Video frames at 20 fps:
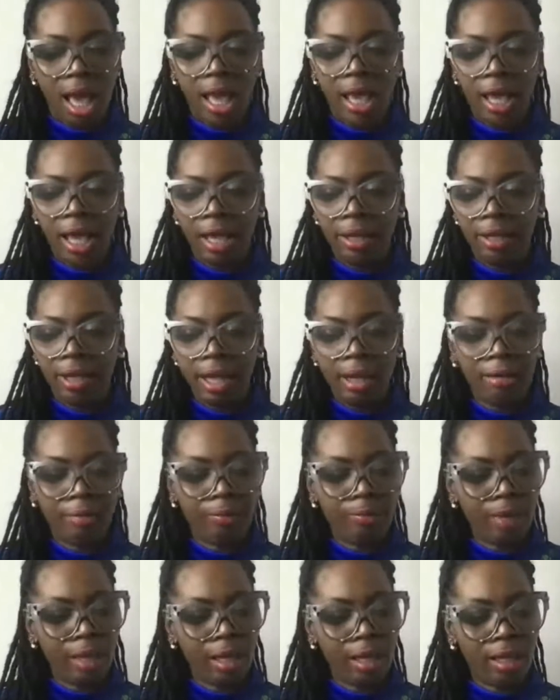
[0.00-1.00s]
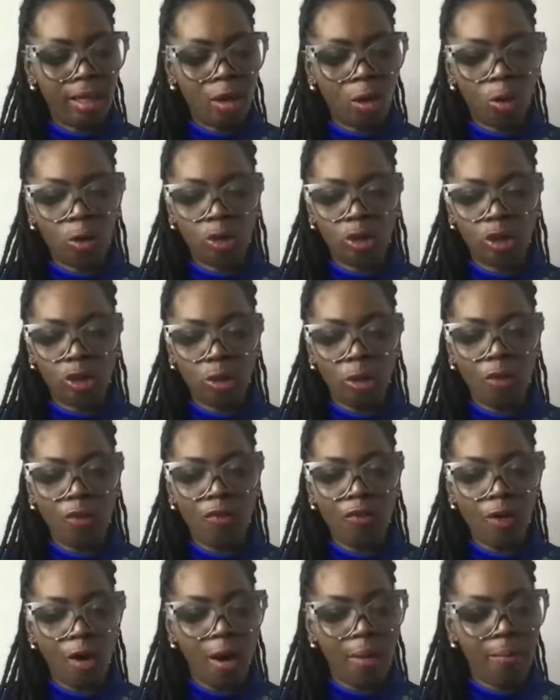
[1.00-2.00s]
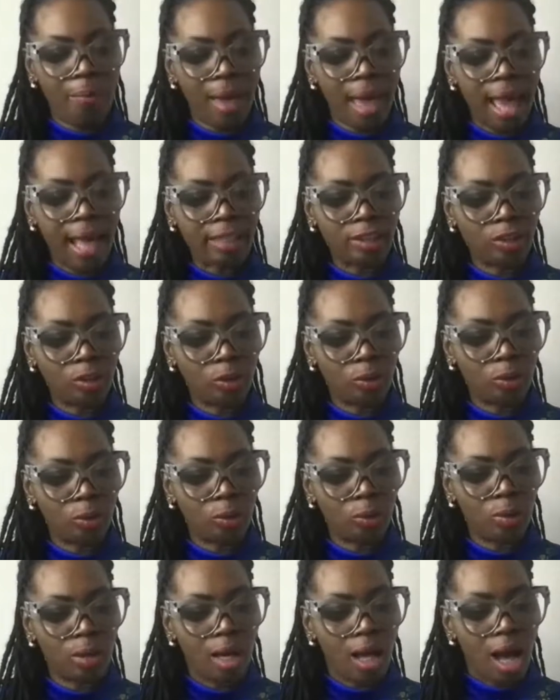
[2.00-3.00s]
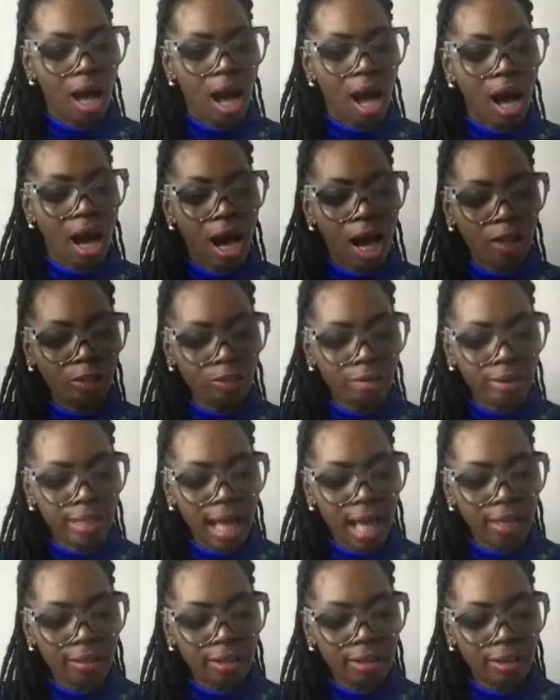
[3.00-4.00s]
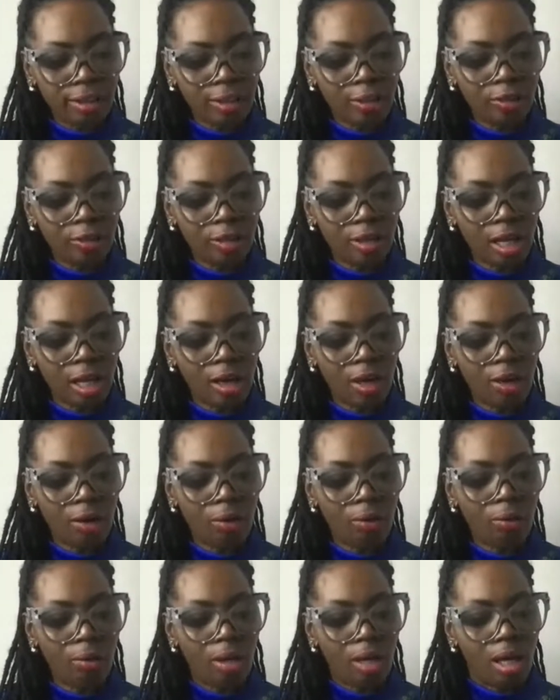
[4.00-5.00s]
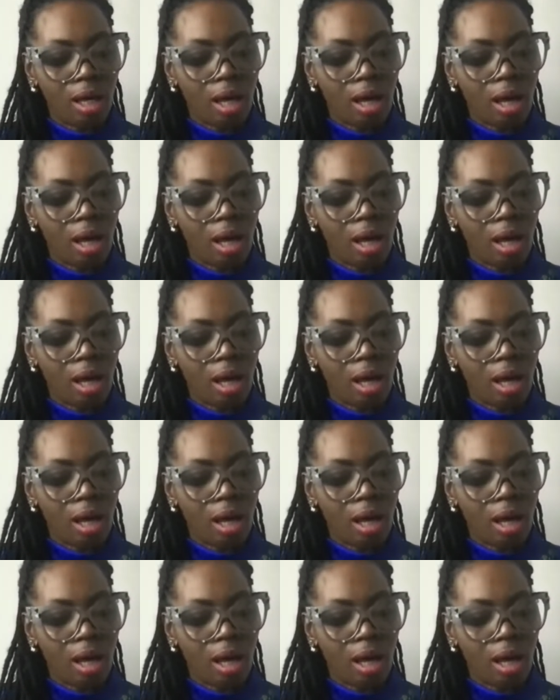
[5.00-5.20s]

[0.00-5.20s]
And it goes so far back to 100,000 years ago,